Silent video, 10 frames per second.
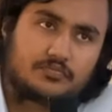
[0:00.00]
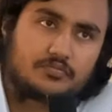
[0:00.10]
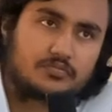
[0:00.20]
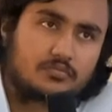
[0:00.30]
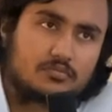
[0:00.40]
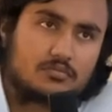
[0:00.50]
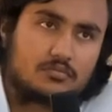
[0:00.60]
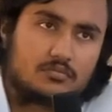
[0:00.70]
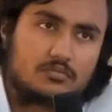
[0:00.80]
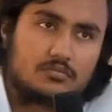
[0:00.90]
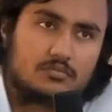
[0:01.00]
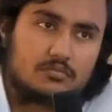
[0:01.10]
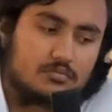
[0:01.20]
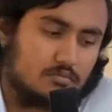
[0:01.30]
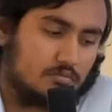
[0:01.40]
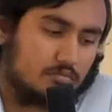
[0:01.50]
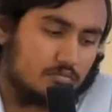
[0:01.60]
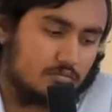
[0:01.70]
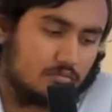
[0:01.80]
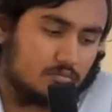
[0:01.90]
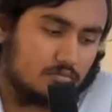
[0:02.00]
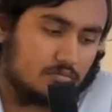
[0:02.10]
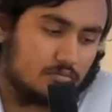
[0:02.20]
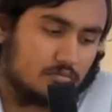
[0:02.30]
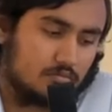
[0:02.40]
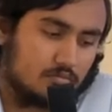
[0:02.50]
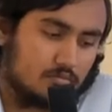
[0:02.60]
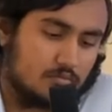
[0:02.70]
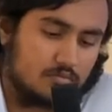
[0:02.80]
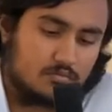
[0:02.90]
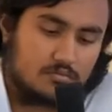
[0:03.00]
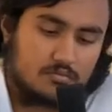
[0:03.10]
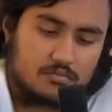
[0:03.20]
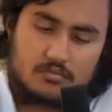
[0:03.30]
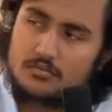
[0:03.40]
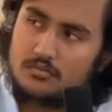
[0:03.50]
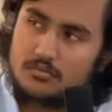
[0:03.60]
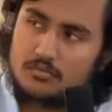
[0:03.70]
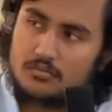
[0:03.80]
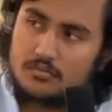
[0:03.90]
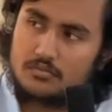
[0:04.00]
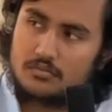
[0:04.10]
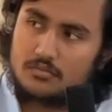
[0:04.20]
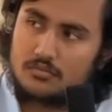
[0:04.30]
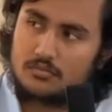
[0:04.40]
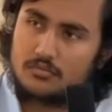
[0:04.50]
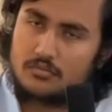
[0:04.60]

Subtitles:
(not speaking)